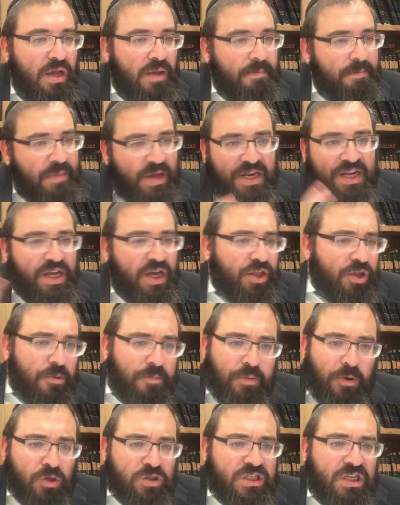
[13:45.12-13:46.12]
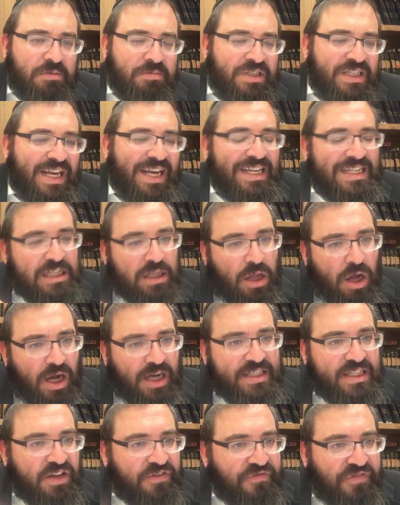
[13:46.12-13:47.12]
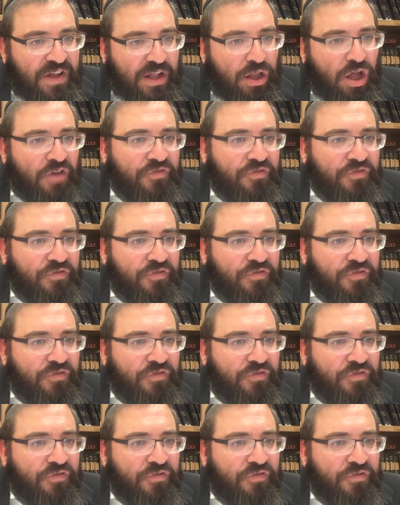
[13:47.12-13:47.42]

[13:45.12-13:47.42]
Many other poskim say as long as it fell